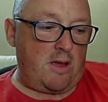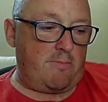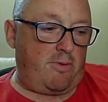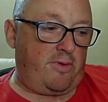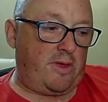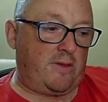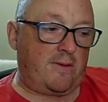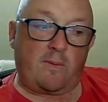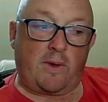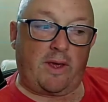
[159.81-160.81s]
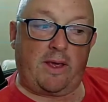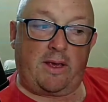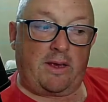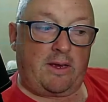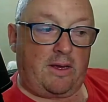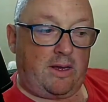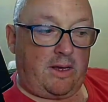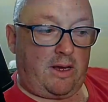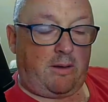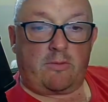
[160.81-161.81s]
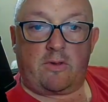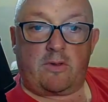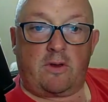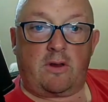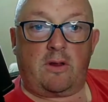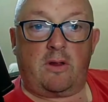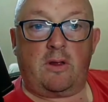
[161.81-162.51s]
But this week, I'm just going to